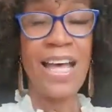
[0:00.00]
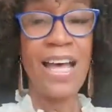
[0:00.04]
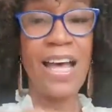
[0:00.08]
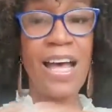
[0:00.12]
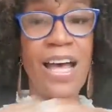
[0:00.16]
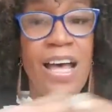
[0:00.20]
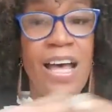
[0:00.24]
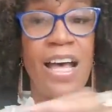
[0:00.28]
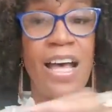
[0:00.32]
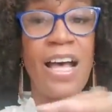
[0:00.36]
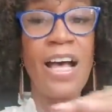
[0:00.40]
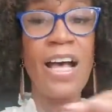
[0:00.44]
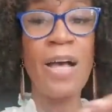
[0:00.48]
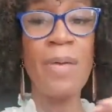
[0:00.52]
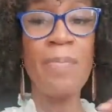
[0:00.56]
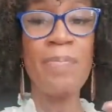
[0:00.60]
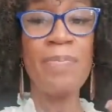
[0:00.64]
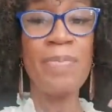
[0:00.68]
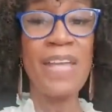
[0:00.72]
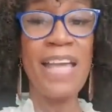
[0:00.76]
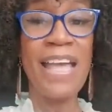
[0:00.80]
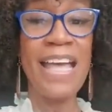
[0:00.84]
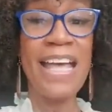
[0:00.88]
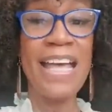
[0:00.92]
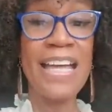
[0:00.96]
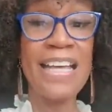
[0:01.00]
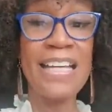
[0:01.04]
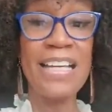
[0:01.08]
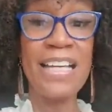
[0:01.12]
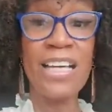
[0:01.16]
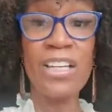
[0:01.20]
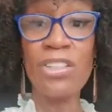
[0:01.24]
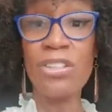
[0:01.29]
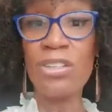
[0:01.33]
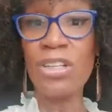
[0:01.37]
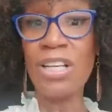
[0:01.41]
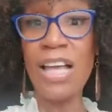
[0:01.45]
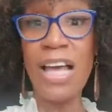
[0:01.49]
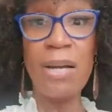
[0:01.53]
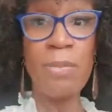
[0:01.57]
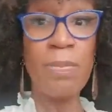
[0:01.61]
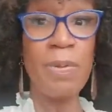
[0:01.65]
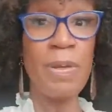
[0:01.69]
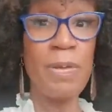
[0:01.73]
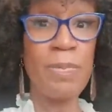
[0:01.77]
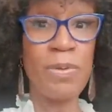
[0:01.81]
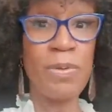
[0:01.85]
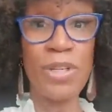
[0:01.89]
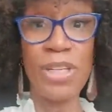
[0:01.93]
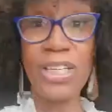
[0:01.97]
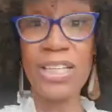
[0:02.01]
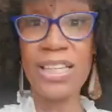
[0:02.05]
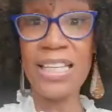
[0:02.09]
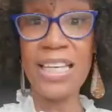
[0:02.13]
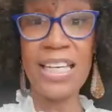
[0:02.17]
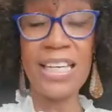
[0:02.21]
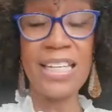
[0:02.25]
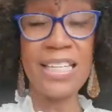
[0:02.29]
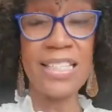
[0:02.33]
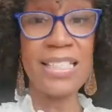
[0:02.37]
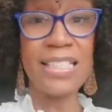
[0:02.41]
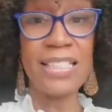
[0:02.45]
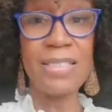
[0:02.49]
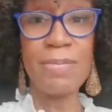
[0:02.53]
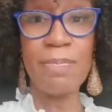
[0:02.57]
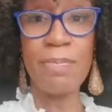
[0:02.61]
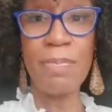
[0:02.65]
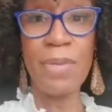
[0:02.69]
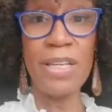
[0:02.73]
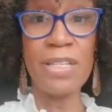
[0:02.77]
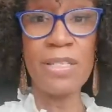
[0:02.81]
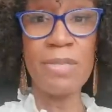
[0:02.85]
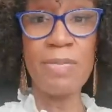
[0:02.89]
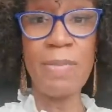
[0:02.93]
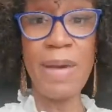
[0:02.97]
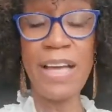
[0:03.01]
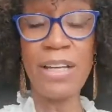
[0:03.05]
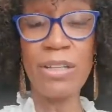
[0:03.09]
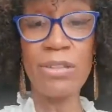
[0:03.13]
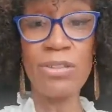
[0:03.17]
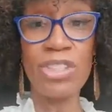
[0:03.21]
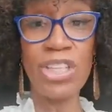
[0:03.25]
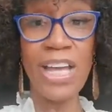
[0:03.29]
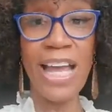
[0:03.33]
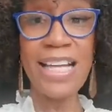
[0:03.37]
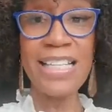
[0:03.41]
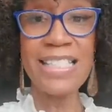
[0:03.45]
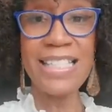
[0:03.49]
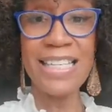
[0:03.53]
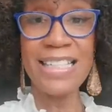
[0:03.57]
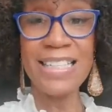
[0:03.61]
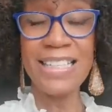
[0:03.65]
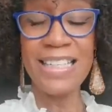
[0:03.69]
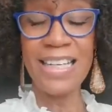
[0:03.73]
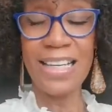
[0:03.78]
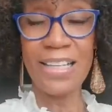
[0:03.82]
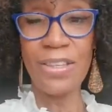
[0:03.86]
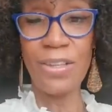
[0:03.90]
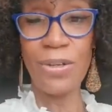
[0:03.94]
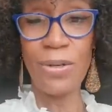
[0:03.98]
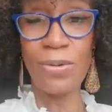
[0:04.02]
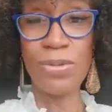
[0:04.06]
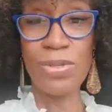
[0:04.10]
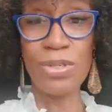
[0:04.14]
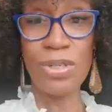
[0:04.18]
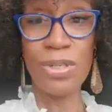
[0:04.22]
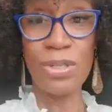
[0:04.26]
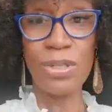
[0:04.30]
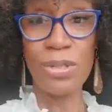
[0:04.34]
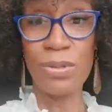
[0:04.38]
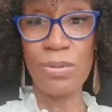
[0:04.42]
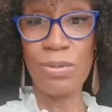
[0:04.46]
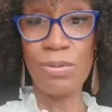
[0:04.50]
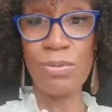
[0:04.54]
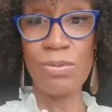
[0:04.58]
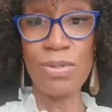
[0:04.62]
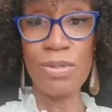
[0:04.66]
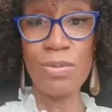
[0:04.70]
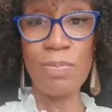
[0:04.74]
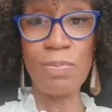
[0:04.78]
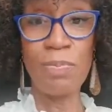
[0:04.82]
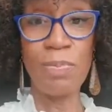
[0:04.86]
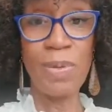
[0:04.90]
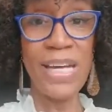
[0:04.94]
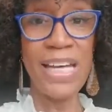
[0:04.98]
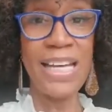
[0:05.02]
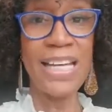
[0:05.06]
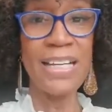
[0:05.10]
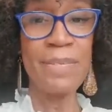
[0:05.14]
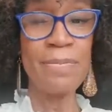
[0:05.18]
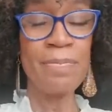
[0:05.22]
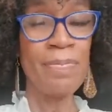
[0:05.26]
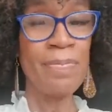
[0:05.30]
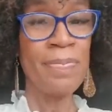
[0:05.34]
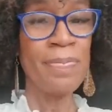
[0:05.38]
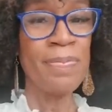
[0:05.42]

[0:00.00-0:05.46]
And a lot of people could think it's Michael Jackson death hoax clues, but